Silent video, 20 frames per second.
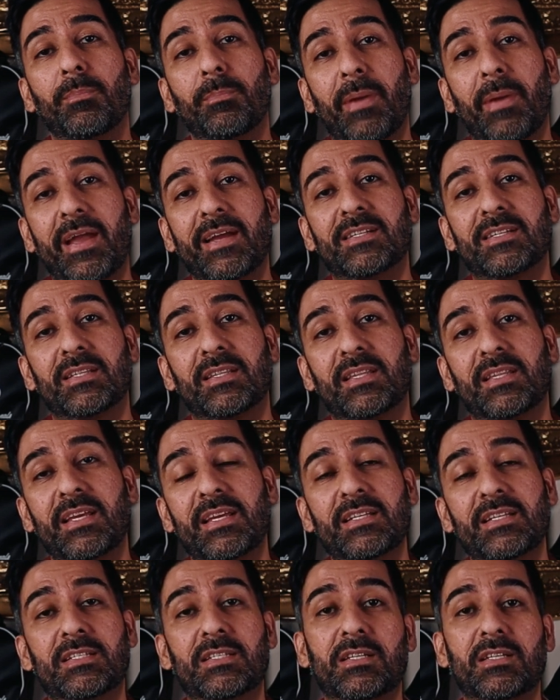makes
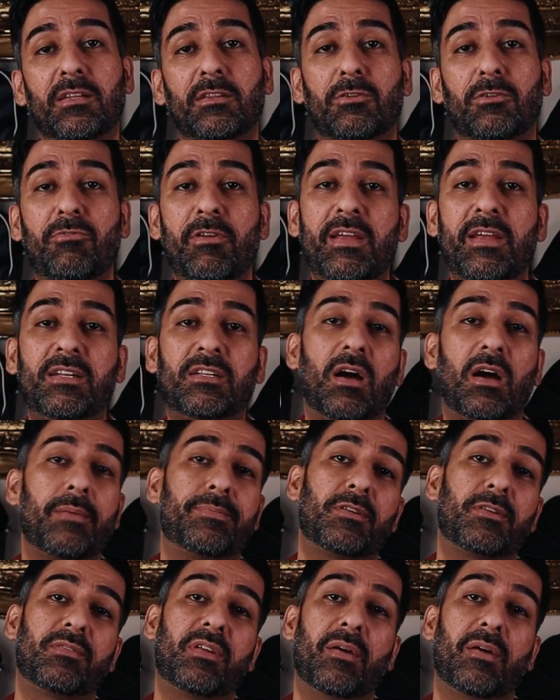these three
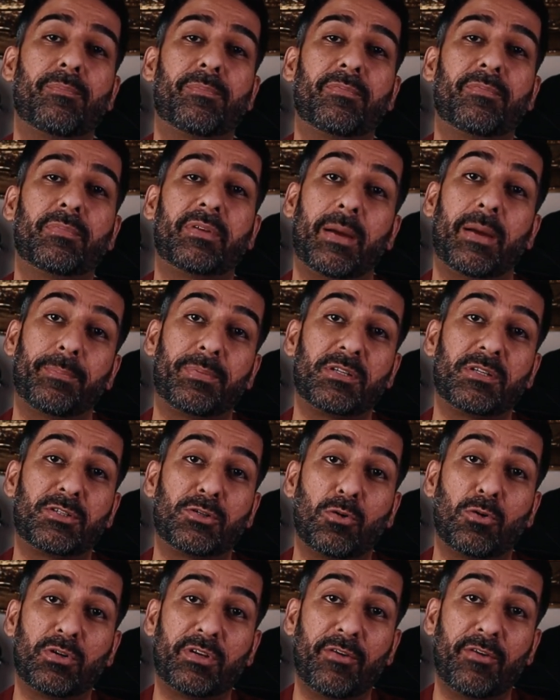types of dampers
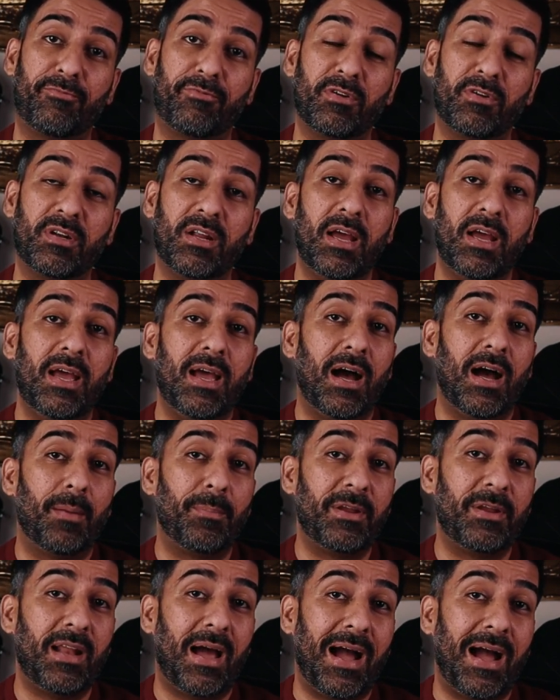so different? I
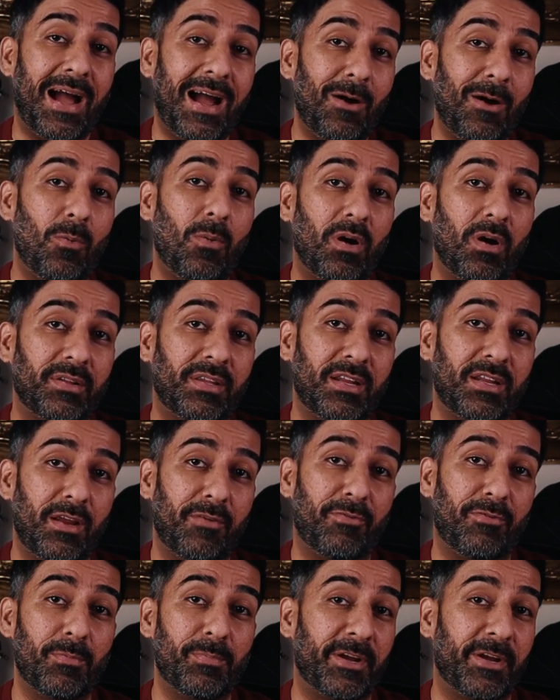mean, how are they
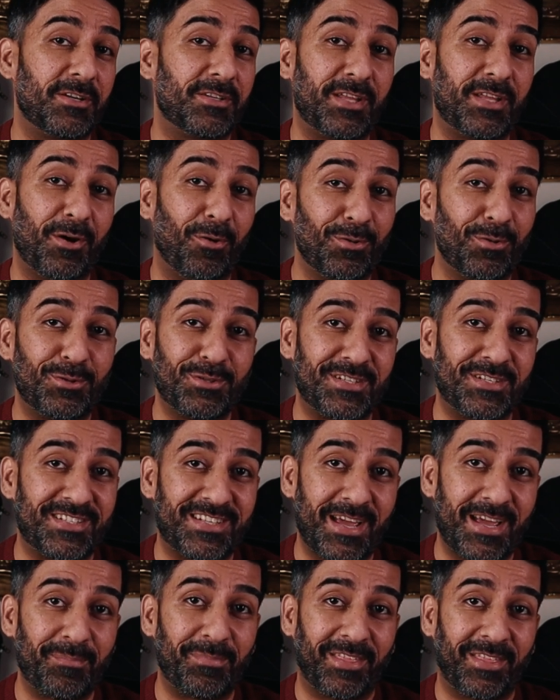different? Because they all do the
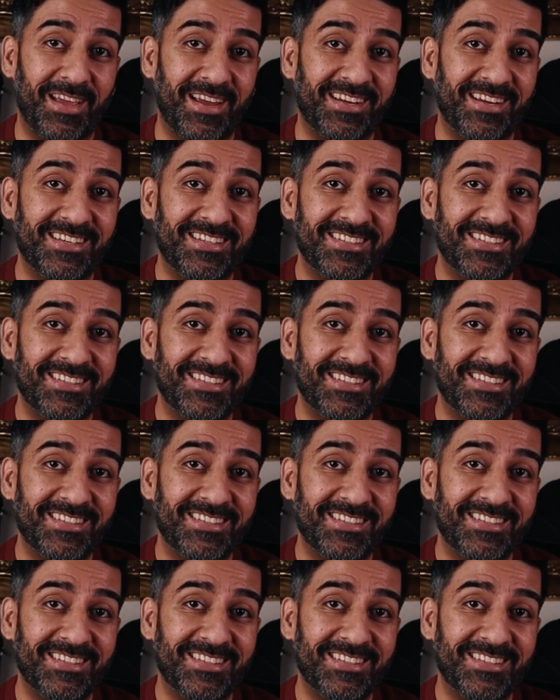same thing.